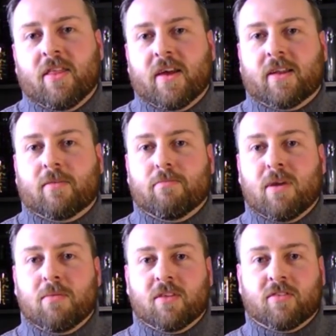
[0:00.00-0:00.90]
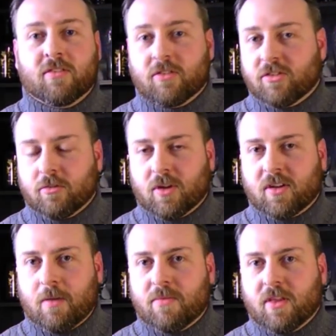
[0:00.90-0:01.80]
that maybe this isn't just a
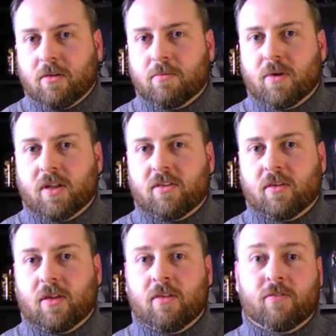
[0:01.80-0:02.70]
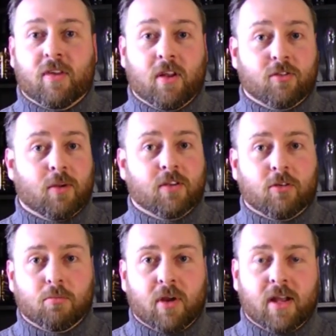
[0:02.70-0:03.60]
one-time thing, but if he does want his
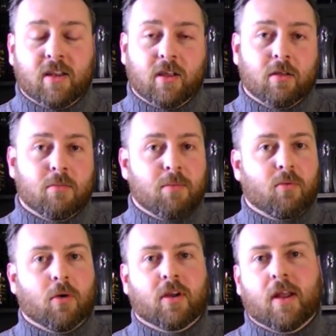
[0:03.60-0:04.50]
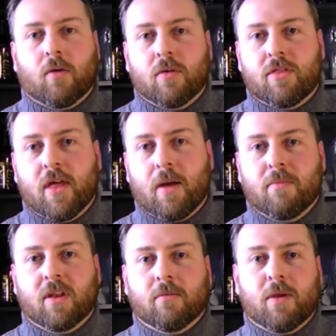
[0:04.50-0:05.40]
own brand, he can maybe work it out with them,
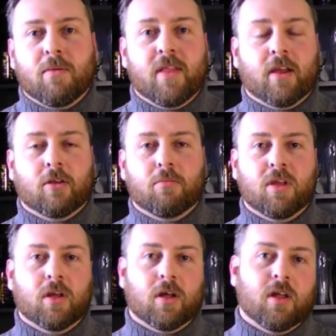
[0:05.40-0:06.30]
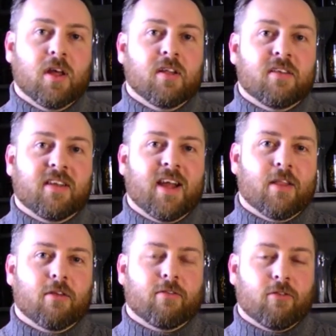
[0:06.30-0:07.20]
and maybe they could be
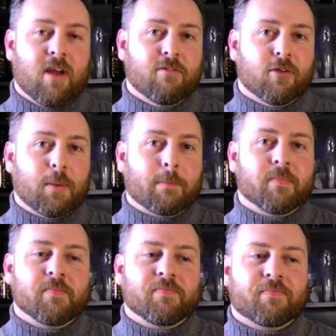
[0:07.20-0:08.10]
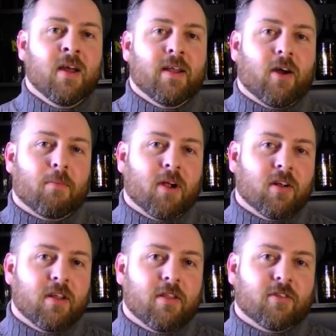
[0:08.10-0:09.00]
together forever. Now,
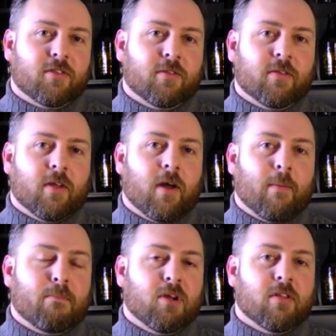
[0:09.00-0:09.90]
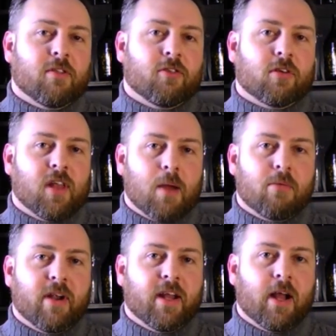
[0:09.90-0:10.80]
apparently this beer that they're
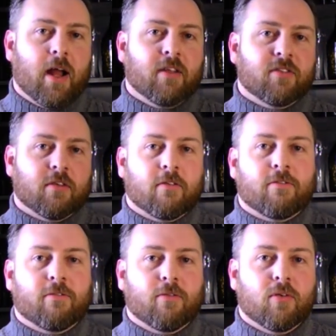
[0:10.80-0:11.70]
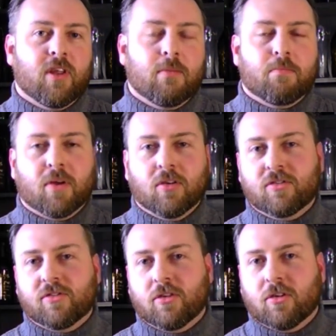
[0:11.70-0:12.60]
collaborating on is a fruity
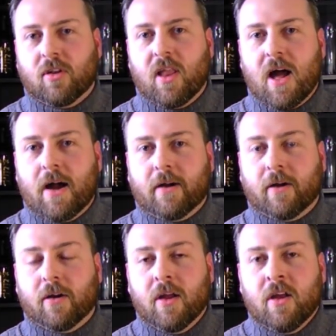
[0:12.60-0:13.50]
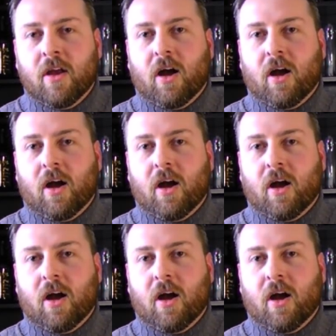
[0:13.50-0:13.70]
Pilsner lager.